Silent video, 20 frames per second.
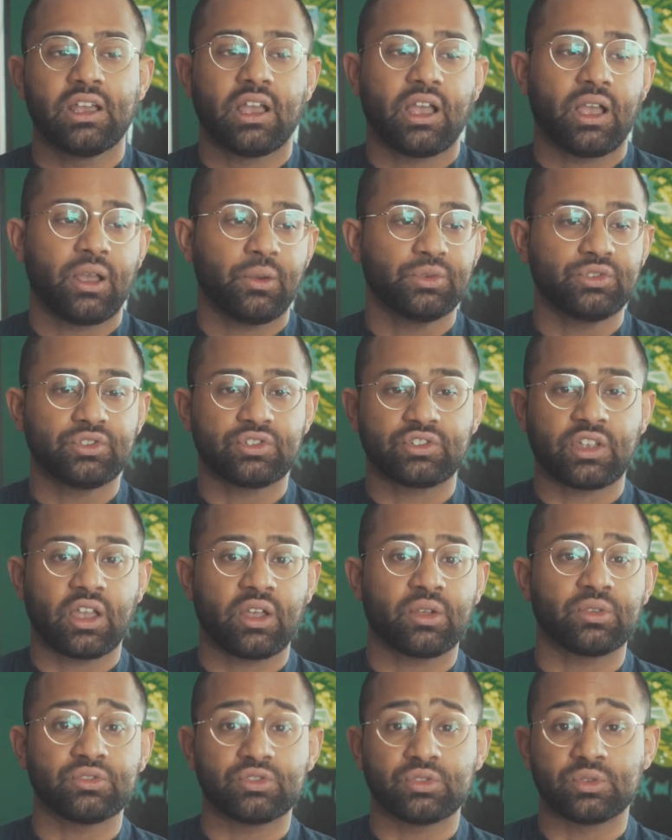I would just
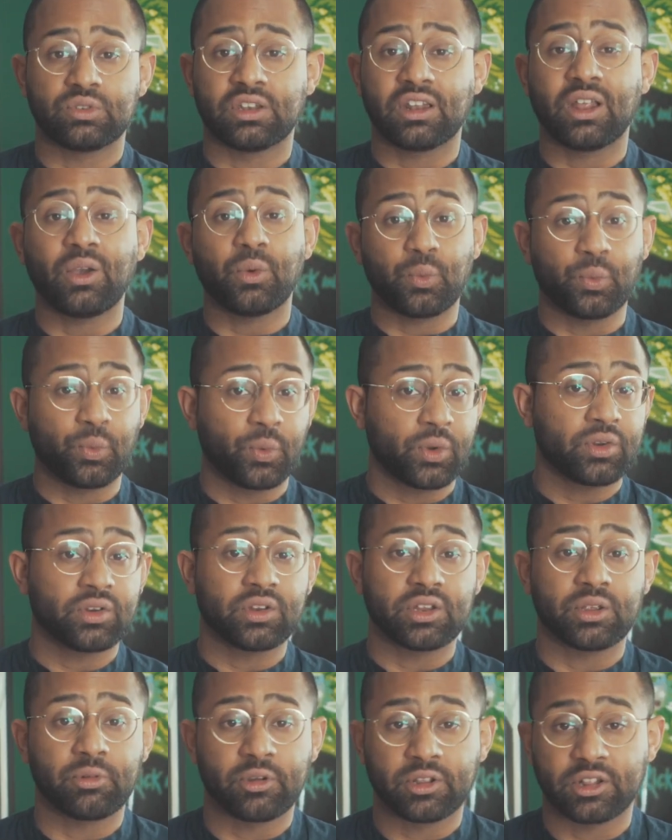challenge you to not
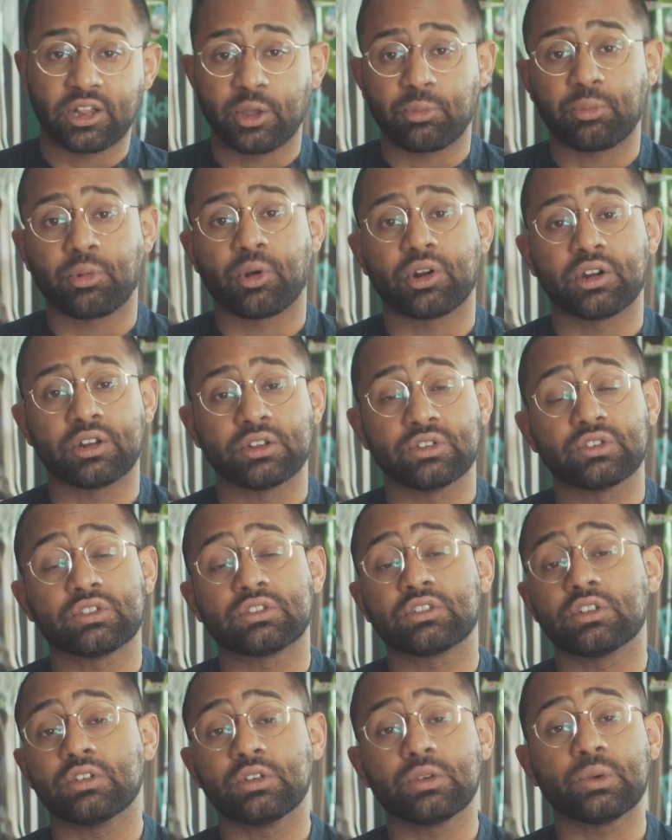worry about that part and just
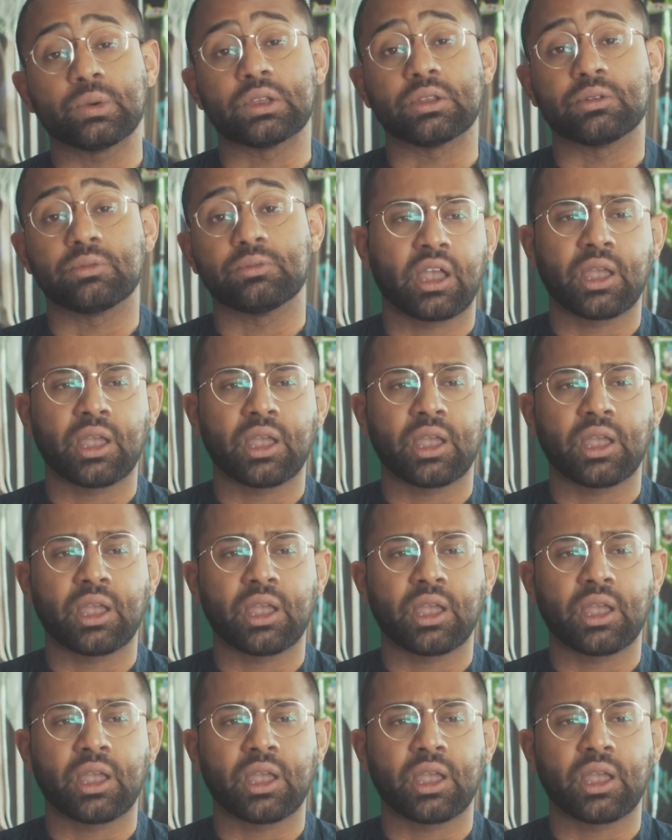to do it.